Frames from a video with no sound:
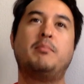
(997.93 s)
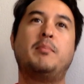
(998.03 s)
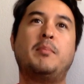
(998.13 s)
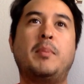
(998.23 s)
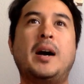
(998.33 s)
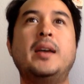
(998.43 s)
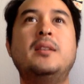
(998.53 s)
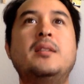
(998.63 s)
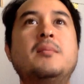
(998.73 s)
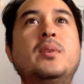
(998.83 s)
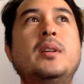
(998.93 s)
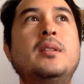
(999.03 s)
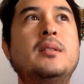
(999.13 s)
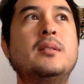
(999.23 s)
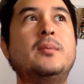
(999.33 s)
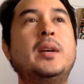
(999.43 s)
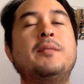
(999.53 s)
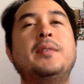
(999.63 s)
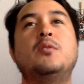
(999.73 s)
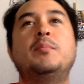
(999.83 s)
buy them with. We
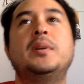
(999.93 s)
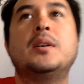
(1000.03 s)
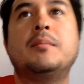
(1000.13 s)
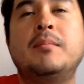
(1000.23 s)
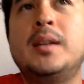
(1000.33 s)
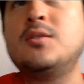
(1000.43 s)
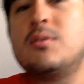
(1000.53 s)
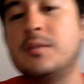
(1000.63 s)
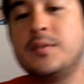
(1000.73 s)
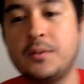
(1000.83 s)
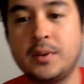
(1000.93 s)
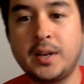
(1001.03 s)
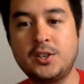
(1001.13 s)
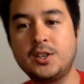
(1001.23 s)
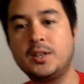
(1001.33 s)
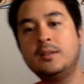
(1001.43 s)
haven't opened up any sort of donation.